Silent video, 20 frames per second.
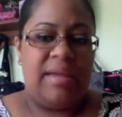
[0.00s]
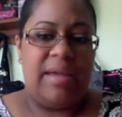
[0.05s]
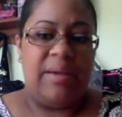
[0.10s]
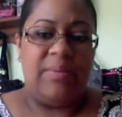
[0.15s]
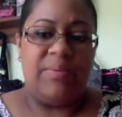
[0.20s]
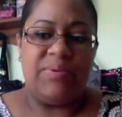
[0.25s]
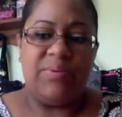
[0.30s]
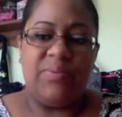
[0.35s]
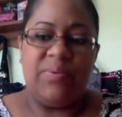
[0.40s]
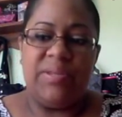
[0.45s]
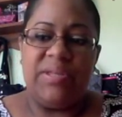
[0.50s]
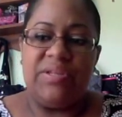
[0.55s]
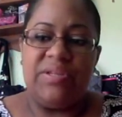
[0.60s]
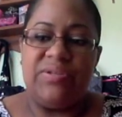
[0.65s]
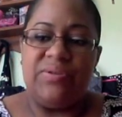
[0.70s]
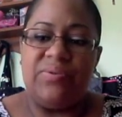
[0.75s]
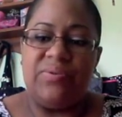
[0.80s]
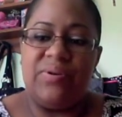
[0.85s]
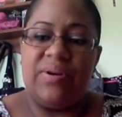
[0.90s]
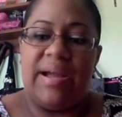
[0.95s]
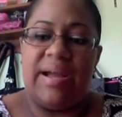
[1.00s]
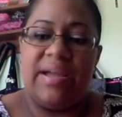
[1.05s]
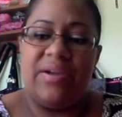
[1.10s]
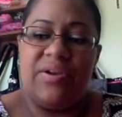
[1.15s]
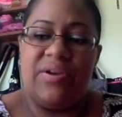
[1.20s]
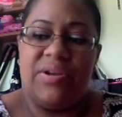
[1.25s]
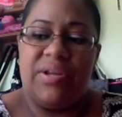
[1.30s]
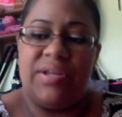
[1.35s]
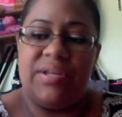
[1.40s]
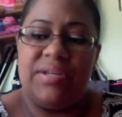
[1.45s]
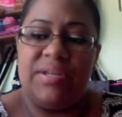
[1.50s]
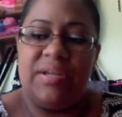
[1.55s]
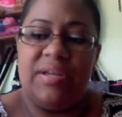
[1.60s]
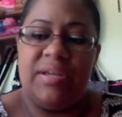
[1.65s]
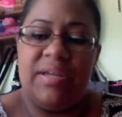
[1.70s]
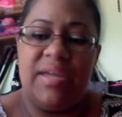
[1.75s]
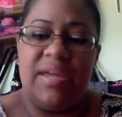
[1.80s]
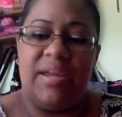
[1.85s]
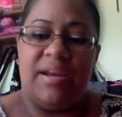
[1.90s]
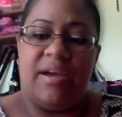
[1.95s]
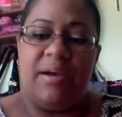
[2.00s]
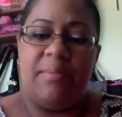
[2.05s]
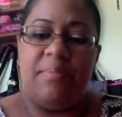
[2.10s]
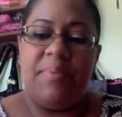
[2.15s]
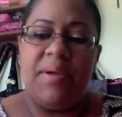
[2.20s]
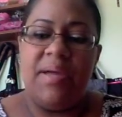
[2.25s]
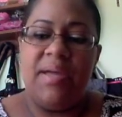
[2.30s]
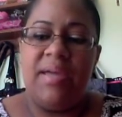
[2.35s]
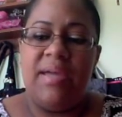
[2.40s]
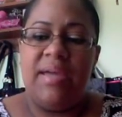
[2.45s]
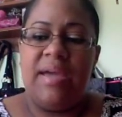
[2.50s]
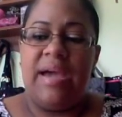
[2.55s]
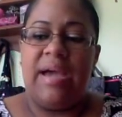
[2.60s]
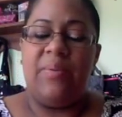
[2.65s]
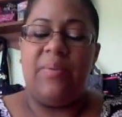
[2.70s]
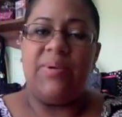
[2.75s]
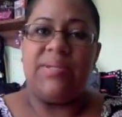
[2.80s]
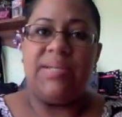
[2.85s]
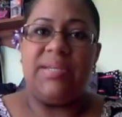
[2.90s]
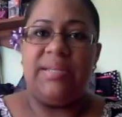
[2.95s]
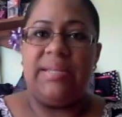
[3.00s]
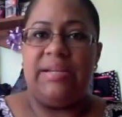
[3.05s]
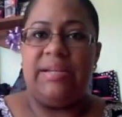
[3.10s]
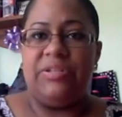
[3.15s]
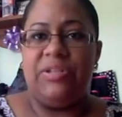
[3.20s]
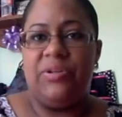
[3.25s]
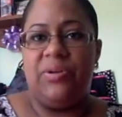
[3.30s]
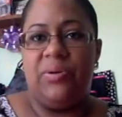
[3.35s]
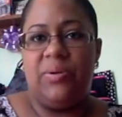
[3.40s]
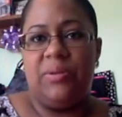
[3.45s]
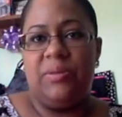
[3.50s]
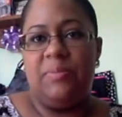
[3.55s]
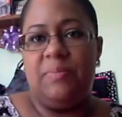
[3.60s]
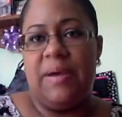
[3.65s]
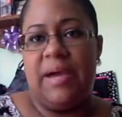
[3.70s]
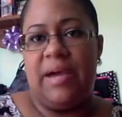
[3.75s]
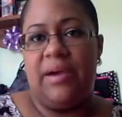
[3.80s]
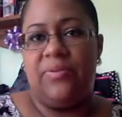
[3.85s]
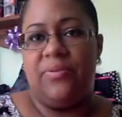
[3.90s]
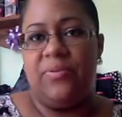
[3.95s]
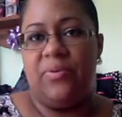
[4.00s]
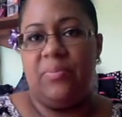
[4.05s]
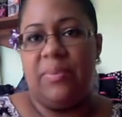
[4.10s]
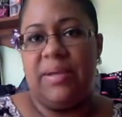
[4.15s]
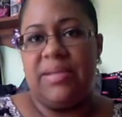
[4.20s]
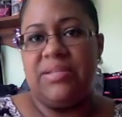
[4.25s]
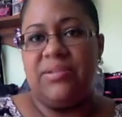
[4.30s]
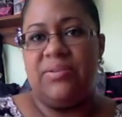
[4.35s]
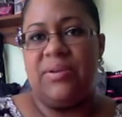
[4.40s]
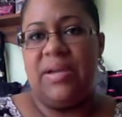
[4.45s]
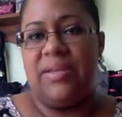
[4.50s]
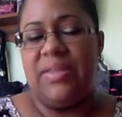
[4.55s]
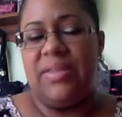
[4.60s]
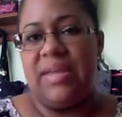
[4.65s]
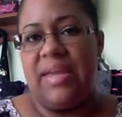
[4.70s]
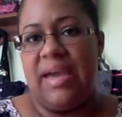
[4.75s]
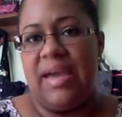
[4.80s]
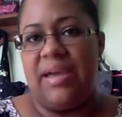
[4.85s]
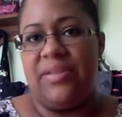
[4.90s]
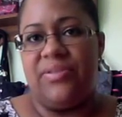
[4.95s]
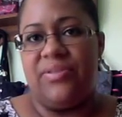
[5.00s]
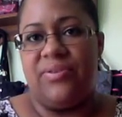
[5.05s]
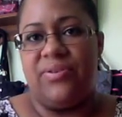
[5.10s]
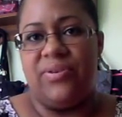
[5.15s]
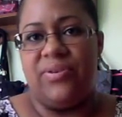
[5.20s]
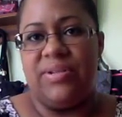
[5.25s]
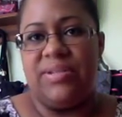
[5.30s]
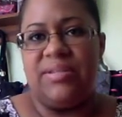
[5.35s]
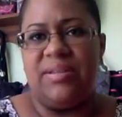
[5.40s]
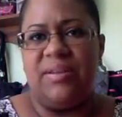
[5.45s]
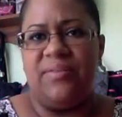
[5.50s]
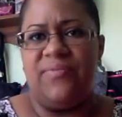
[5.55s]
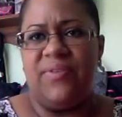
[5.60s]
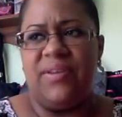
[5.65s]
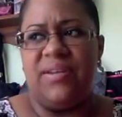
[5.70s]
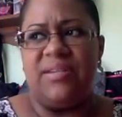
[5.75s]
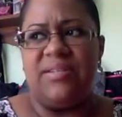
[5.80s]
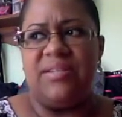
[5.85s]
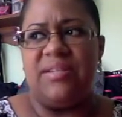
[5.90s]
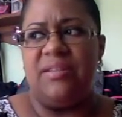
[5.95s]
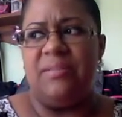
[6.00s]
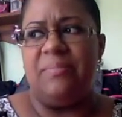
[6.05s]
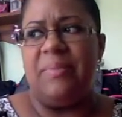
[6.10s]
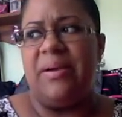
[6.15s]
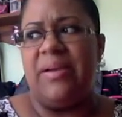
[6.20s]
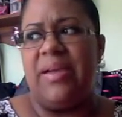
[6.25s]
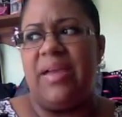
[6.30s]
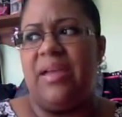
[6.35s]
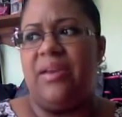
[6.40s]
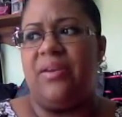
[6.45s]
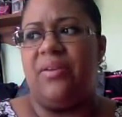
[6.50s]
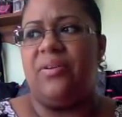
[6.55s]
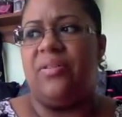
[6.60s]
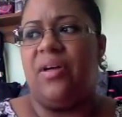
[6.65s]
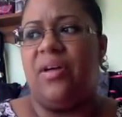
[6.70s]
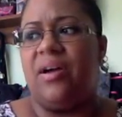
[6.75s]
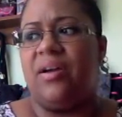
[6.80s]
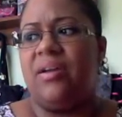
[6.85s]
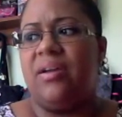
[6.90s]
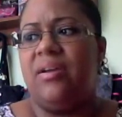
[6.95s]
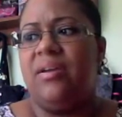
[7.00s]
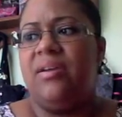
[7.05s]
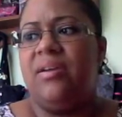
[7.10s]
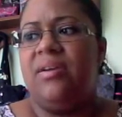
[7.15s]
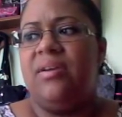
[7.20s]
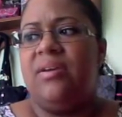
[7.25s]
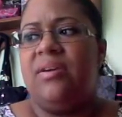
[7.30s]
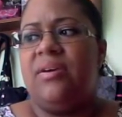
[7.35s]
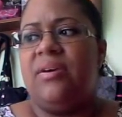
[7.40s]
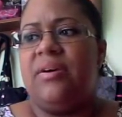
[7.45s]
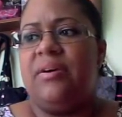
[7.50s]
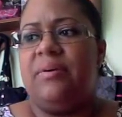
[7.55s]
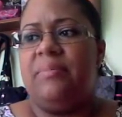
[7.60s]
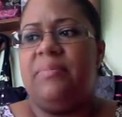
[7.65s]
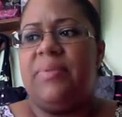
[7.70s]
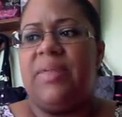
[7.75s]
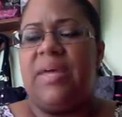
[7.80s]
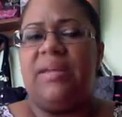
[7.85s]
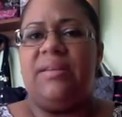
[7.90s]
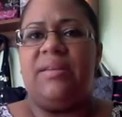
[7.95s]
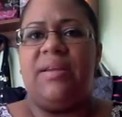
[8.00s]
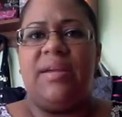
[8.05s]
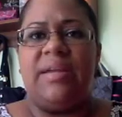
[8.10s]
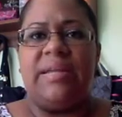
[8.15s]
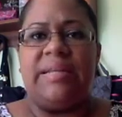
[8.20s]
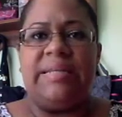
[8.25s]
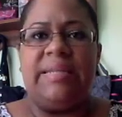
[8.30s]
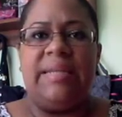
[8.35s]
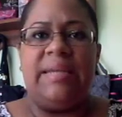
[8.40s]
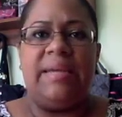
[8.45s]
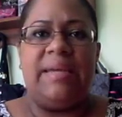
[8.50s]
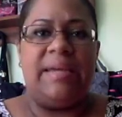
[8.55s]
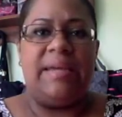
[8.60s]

I was really sore. I couldn't get up. I wasn't allowed to go to the bathroom. I still had the catheter and stuff in until about 8 o'clock that night.